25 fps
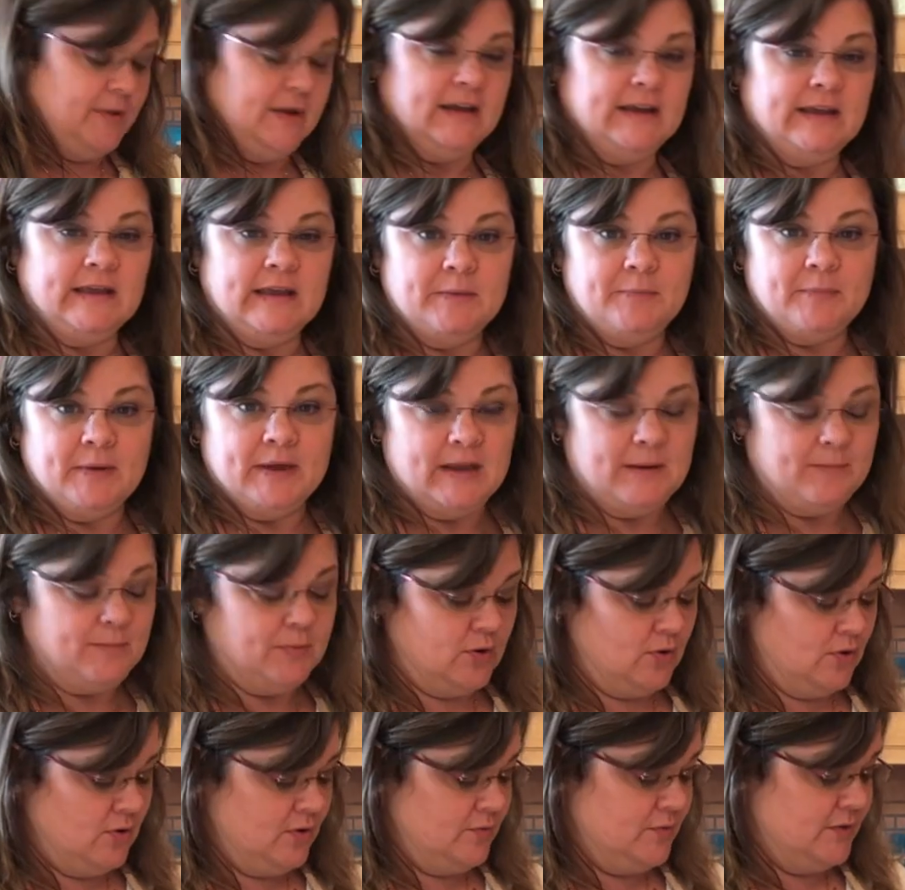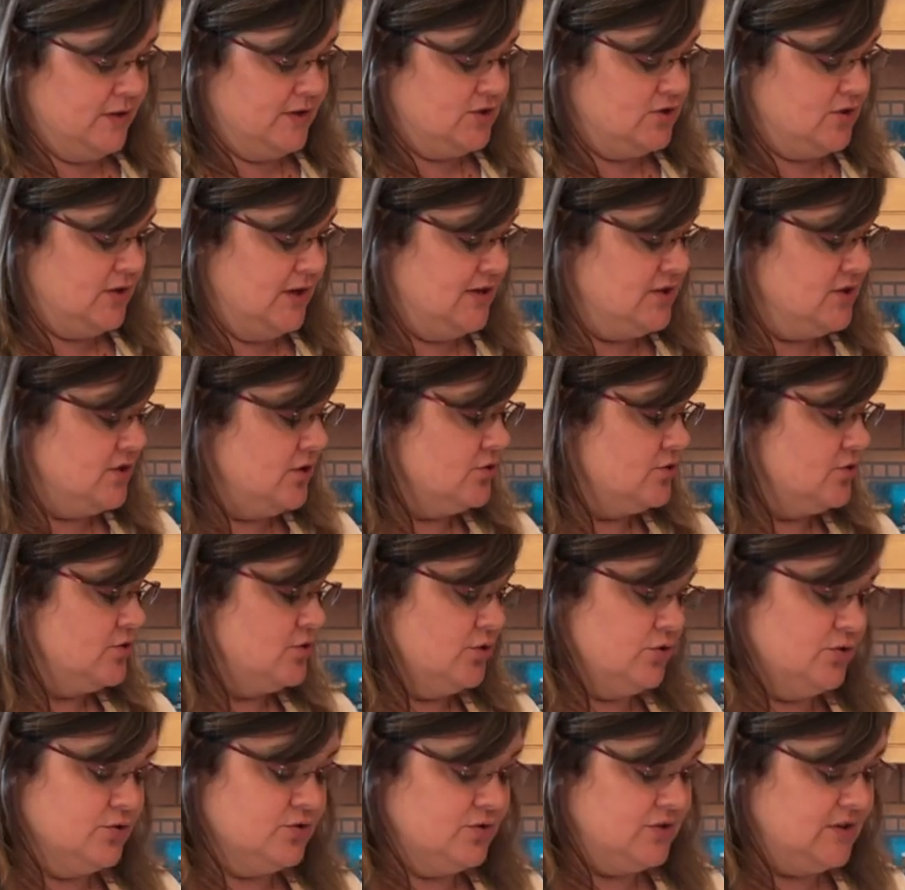picky people, and we teach our
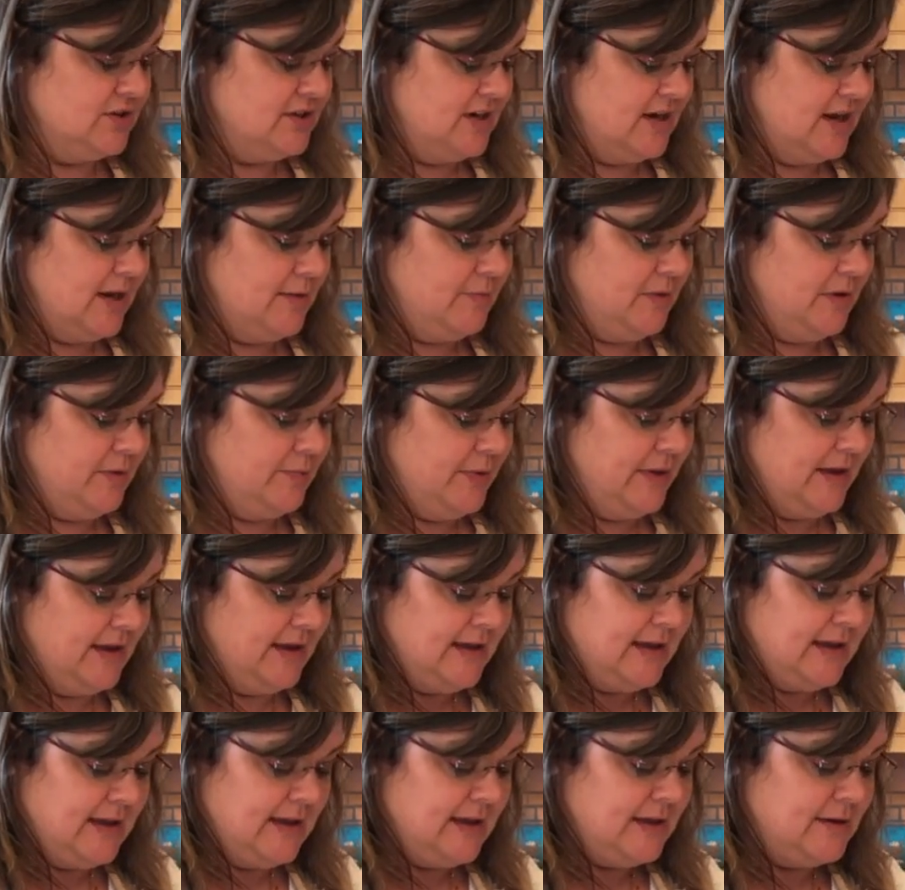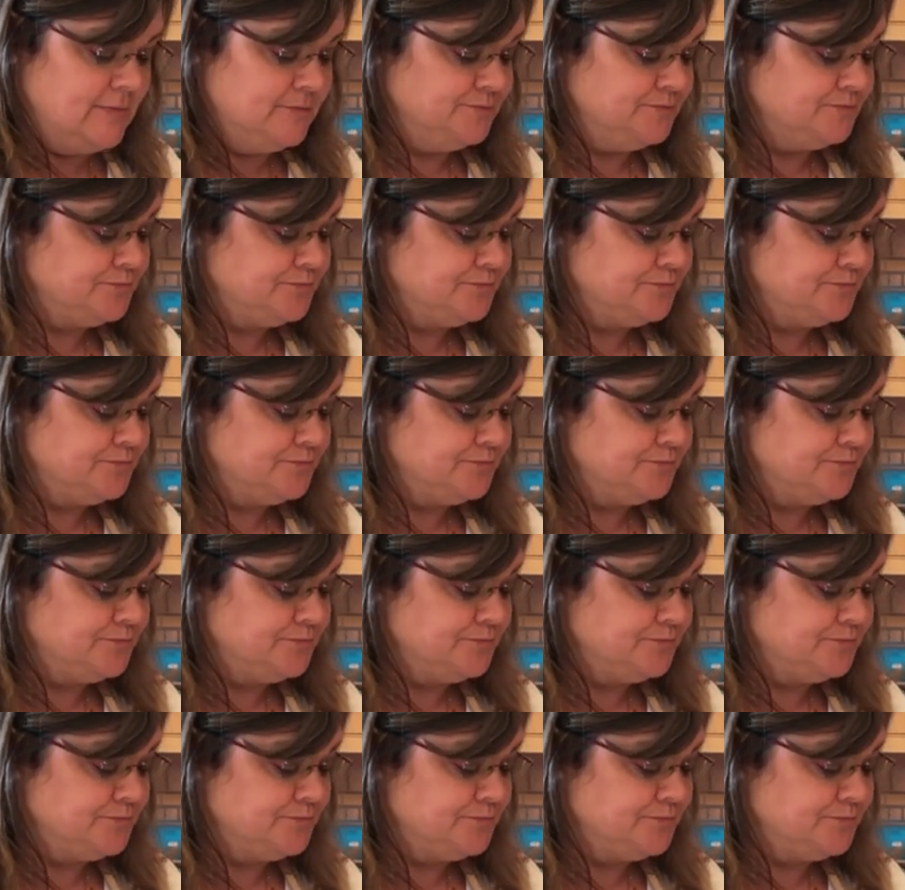children to not be picky.